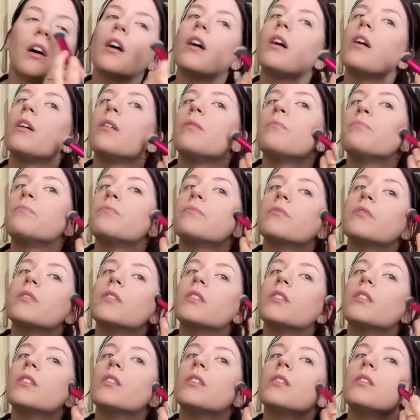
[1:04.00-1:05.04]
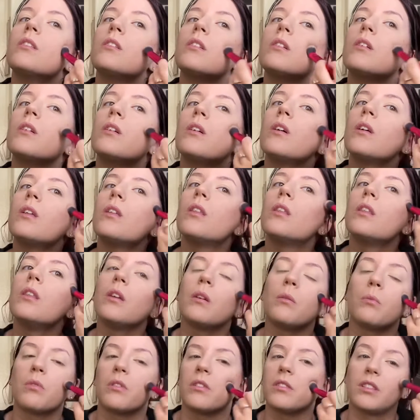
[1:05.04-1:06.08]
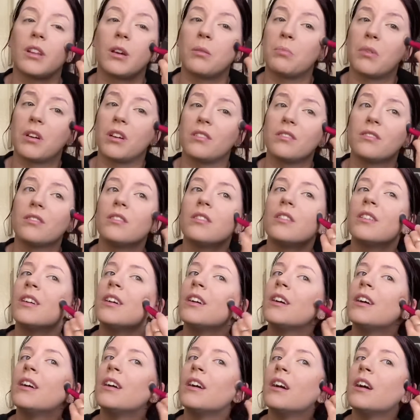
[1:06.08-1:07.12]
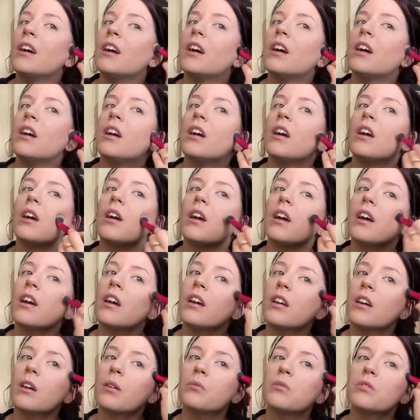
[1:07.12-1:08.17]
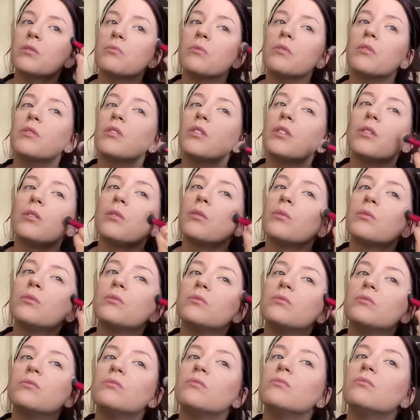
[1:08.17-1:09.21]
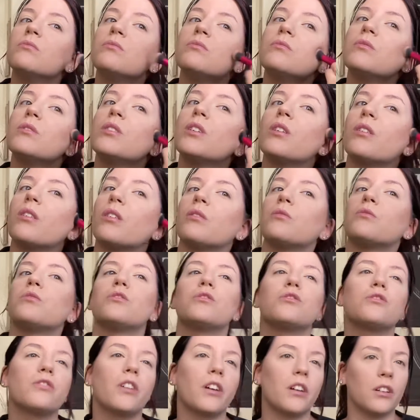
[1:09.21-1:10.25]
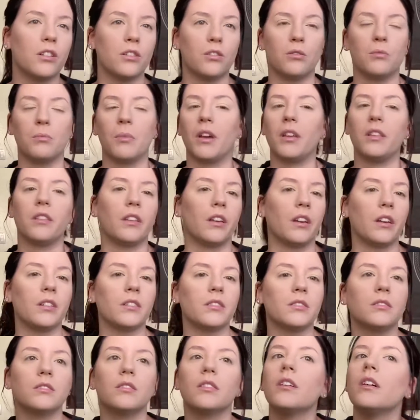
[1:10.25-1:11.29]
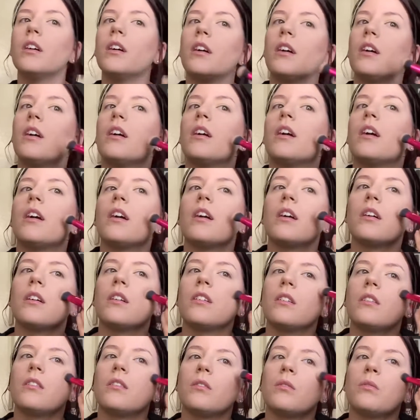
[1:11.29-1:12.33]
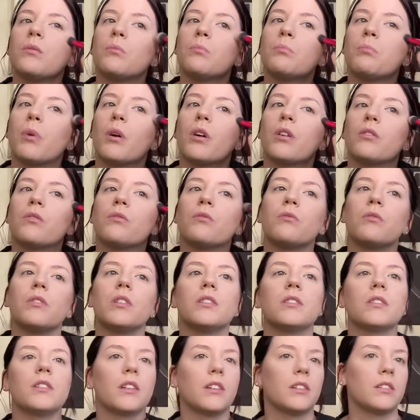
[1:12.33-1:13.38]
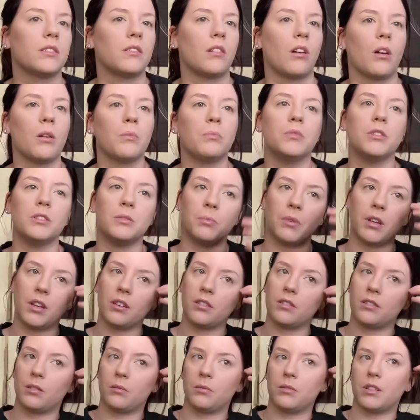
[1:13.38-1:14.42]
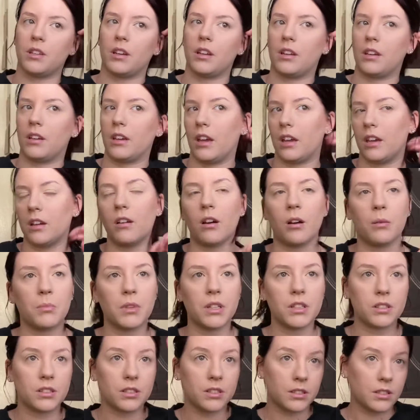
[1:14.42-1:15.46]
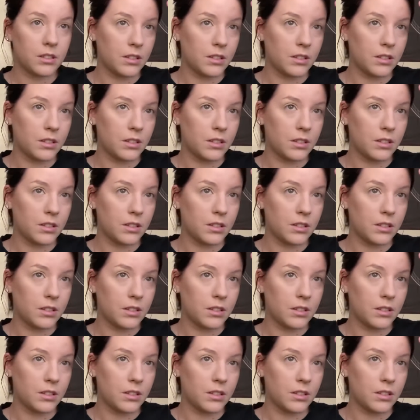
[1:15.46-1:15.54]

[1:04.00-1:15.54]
Um, they weren't that bad. And I was real cute. You know, I was just trying to do my thing. And part of the reason I stopped is because I was getting hate comments.